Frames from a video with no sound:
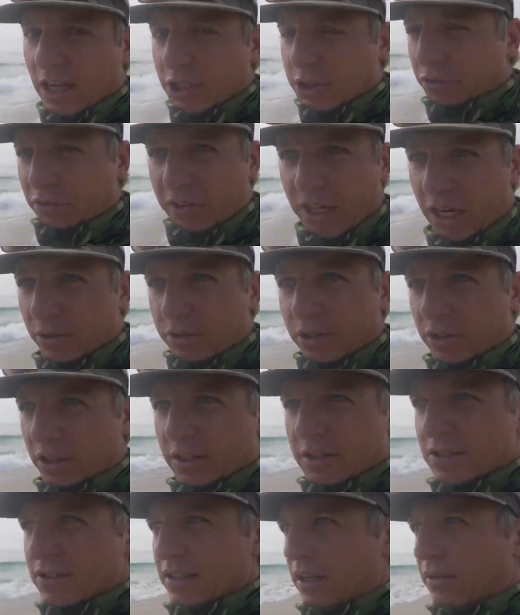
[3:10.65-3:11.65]
catch flounder
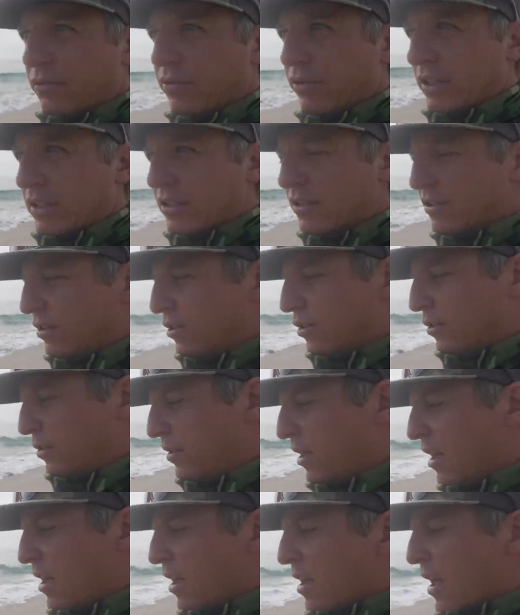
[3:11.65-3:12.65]
on sand fleas too.
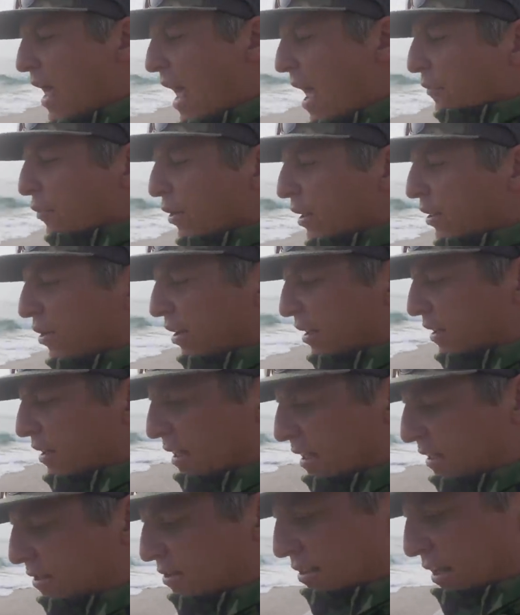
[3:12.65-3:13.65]
Everything
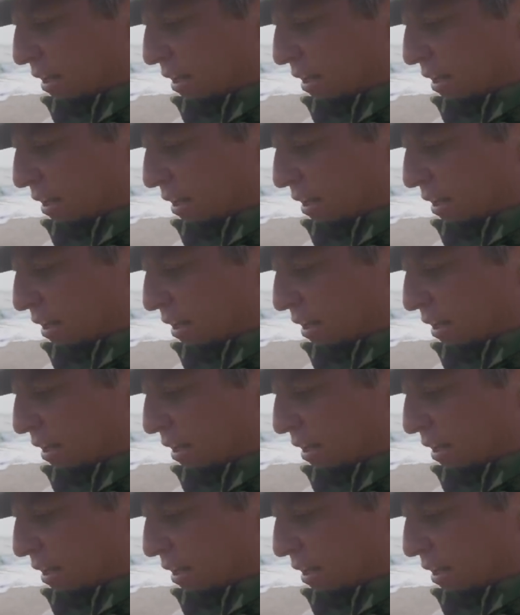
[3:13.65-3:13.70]
eats that's